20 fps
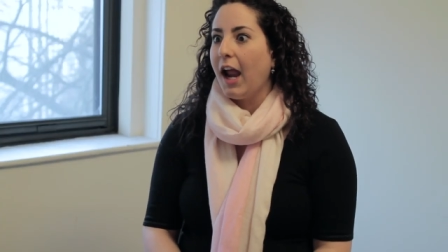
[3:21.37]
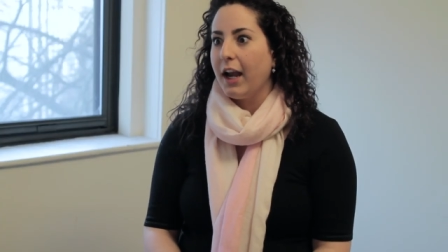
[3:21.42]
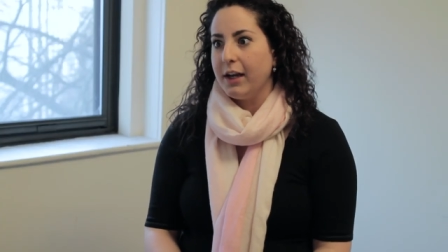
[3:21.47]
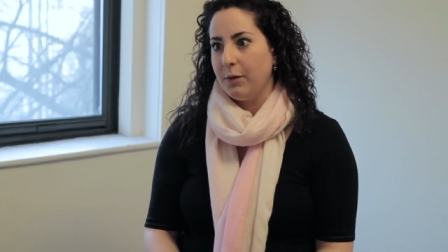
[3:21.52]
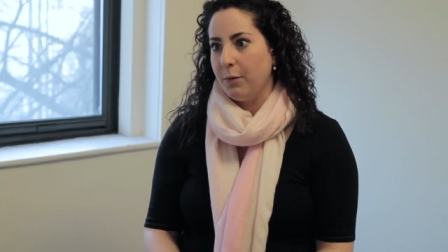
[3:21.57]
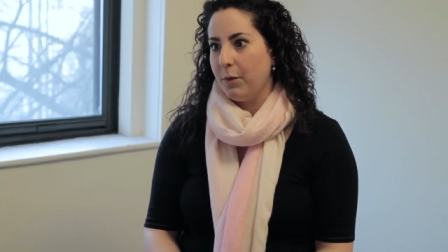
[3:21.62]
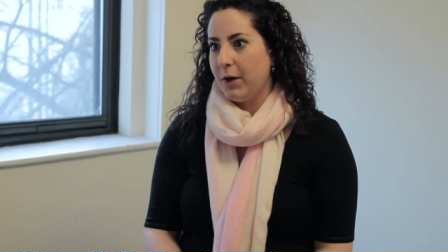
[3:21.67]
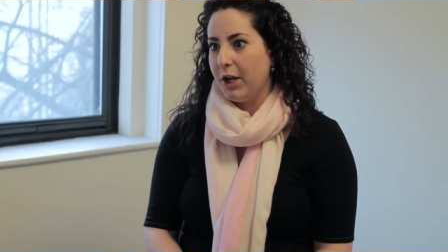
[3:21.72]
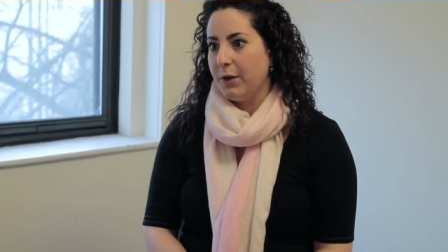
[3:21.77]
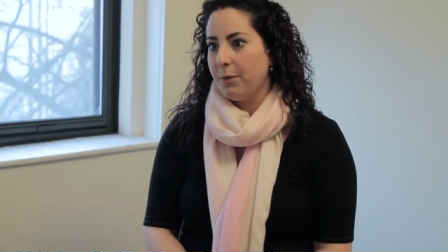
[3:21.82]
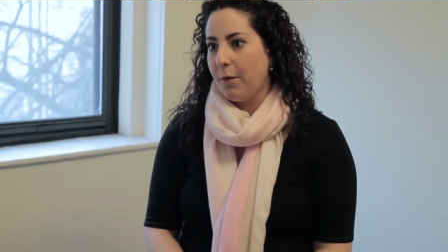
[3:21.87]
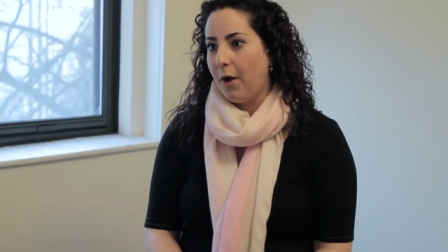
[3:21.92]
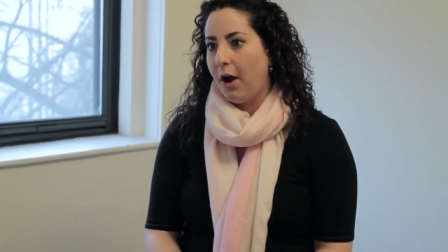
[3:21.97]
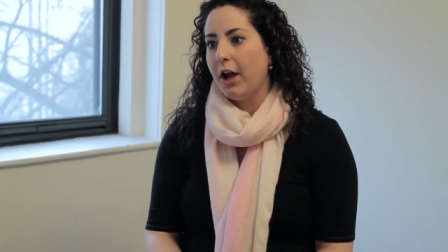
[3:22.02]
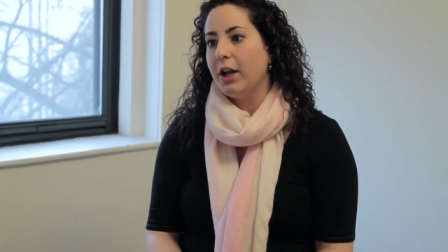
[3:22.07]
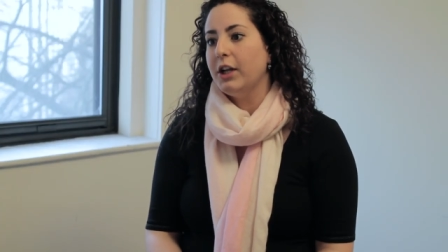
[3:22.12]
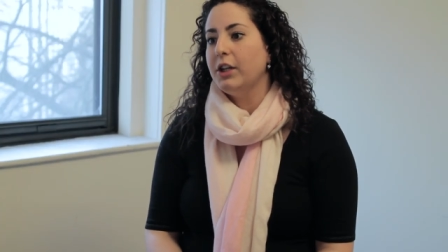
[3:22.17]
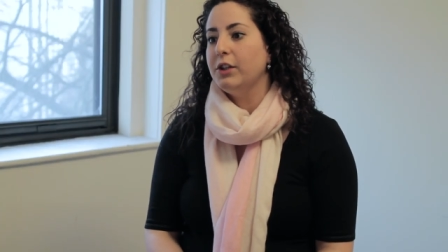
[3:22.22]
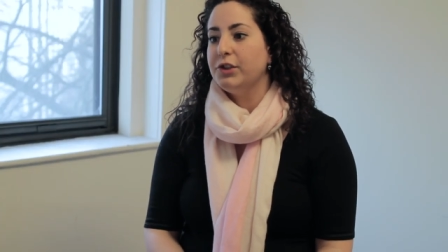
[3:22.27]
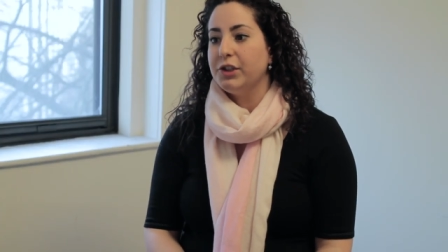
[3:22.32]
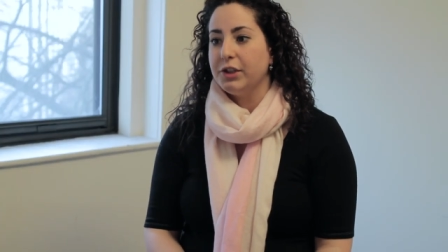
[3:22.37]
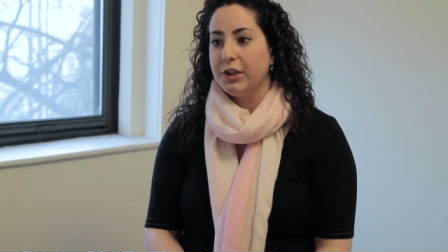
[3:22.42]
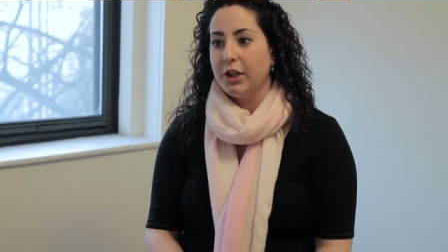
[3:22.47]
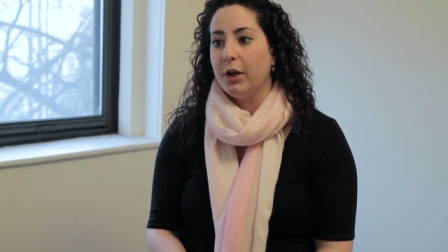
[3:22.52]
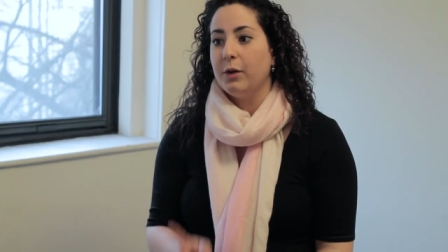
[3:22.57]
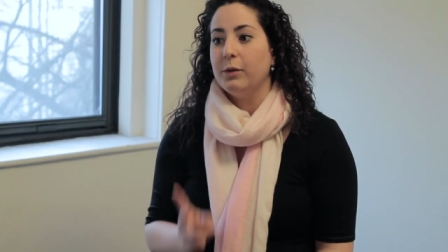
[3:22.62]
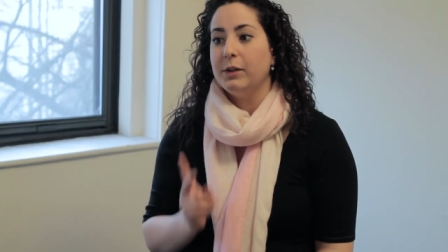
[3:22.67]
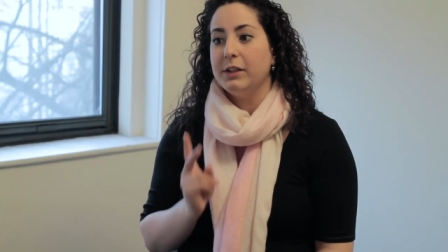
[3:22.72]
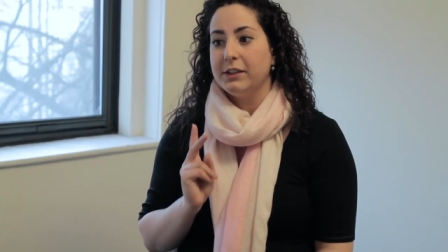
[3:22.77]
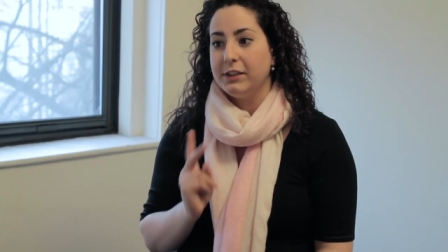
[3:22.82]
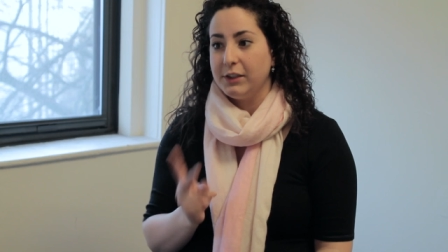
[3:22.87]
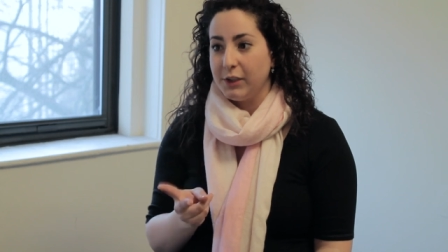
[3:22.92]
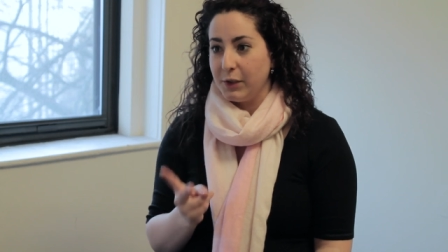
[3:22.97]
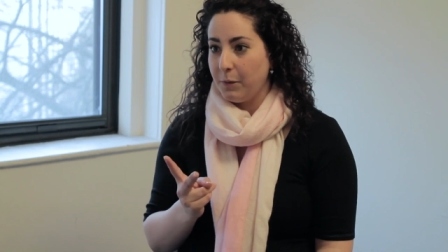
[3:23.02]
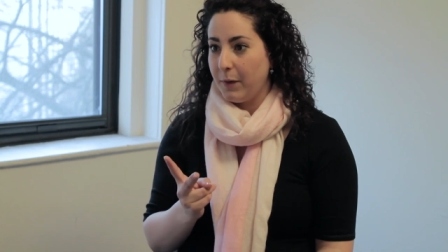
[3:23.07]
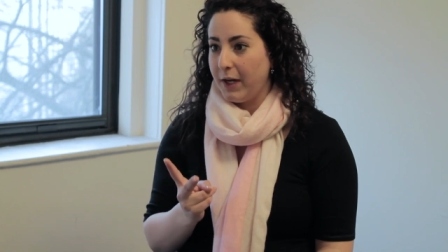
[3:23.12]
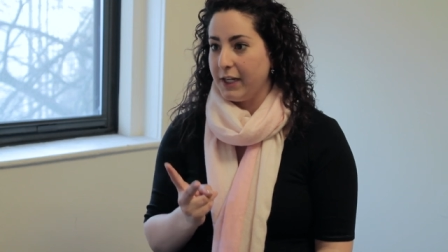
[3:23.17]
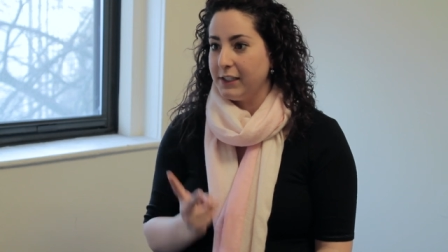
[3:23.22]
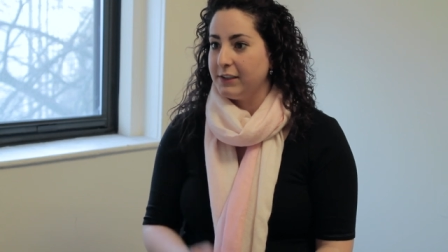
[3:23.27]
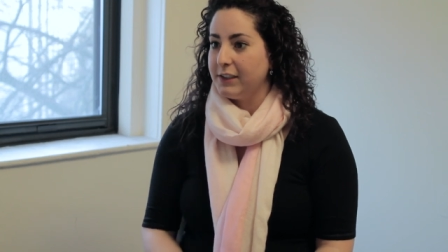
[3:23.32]
anywhere you are, you should know two
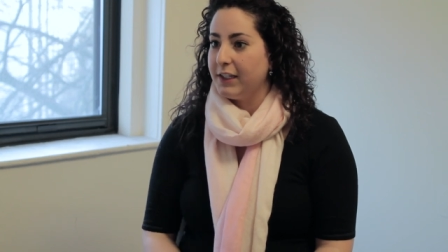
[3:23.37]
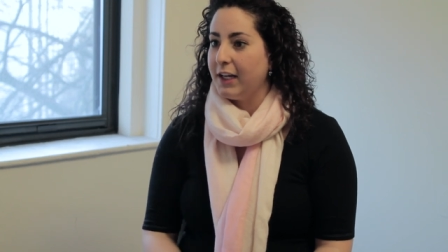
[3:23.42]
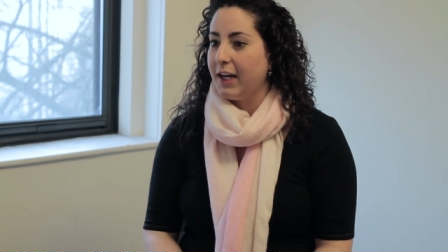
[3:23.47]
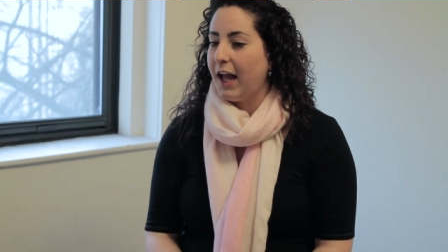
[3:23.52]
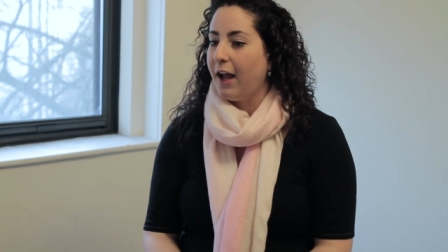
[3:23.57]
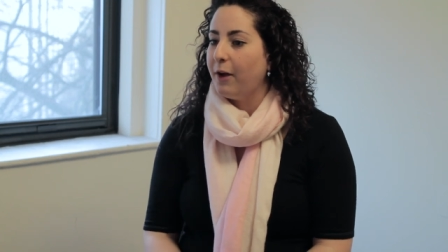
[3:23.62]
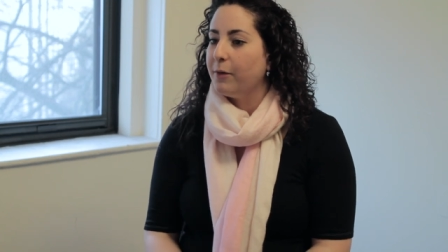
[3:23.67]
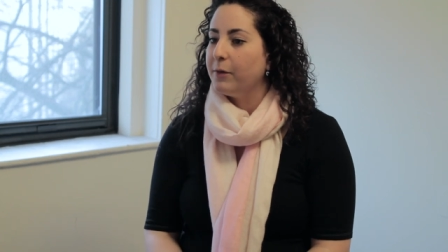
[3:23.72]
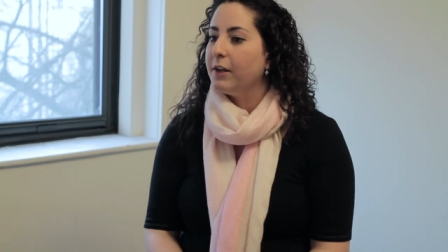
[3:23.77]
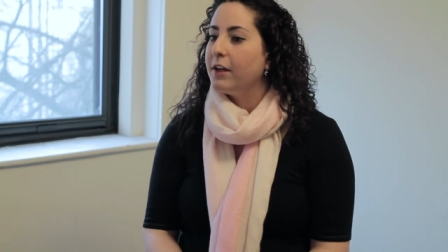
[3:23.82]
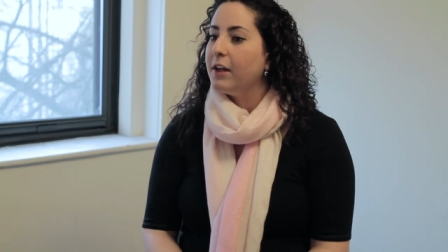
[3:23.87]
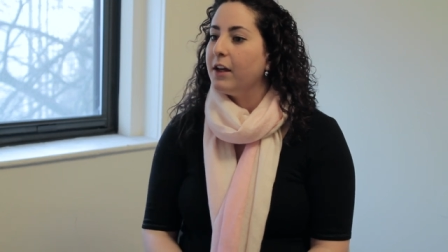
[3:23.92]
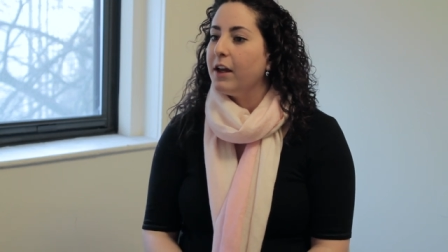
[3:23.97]
ways to get out.